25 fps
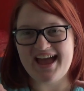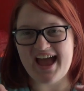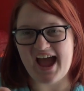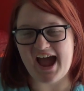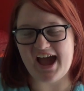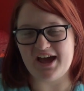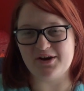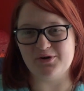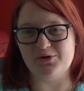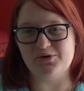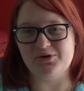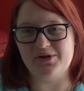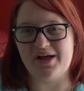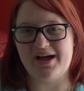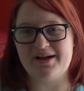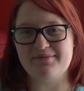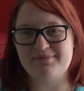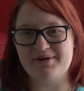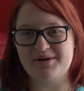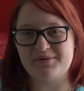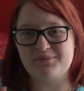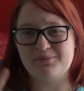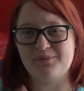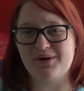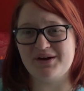at all. I
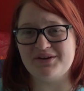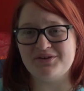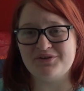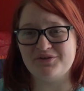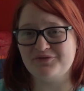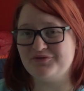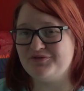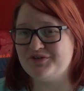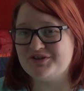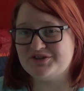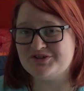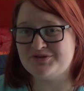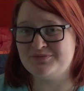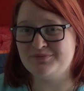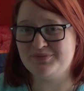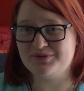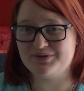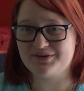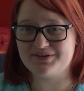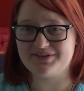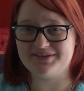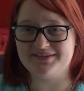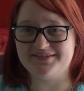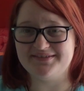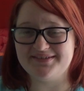read one non-fiction
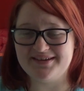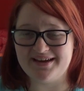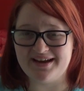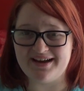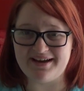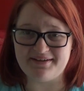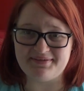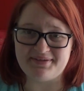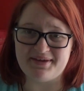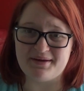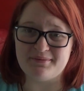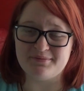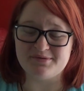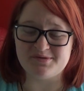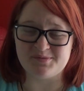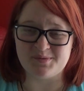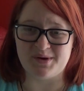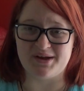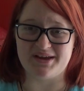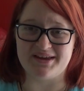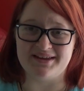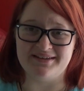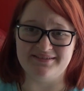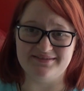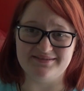book this year, and that was
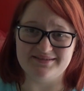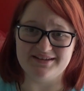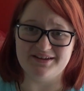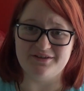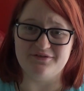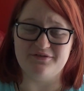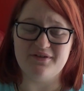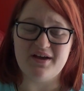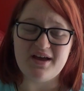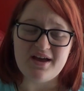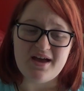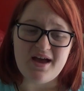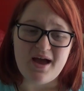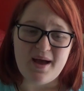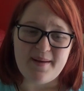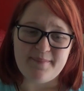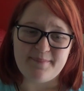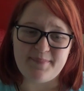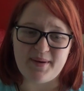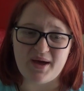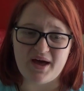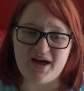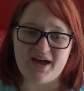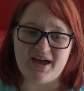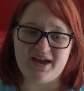Working Stiff
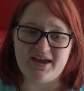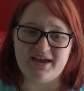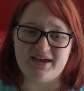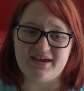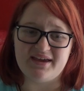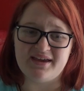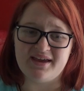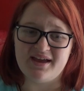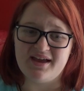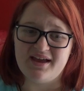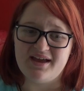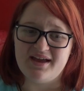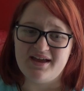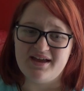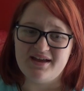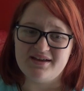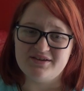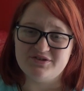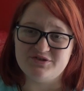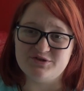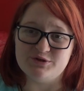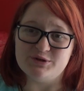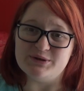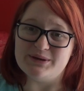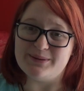by
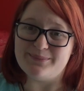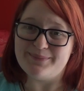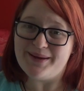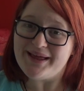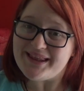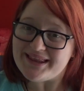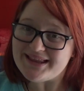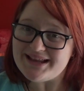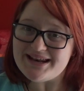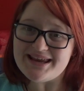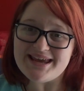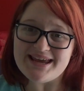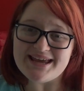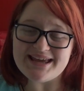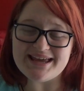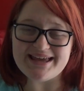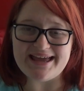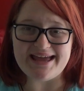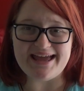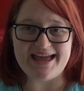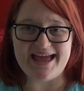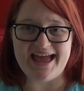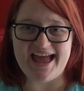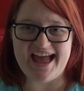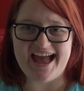Judy Melanick,
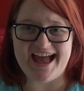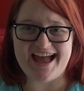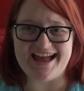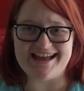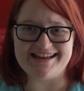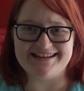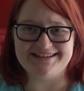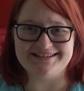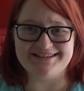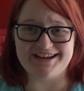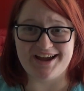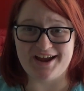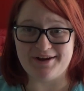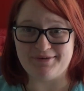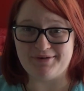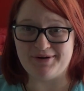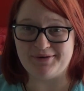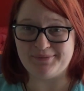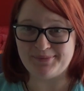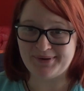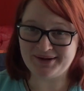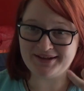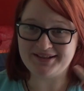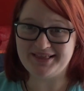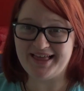and I read
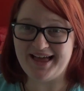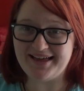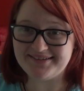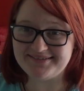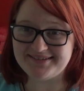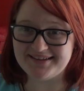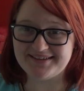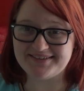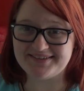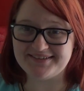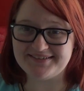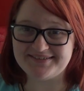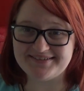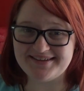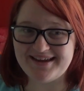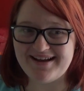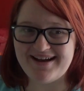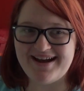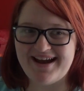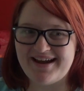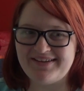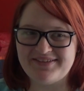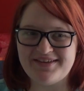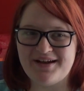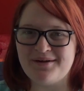one classic this year,
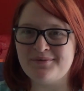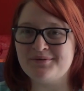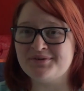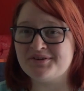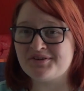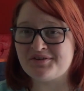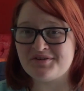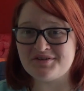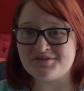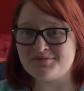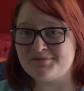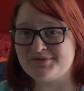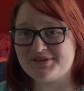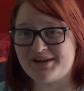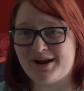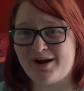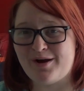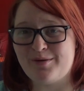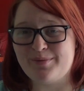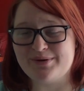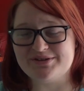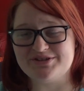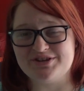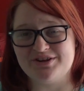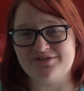and that was A Christmas Carol
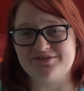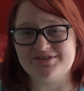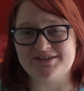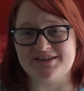by Charles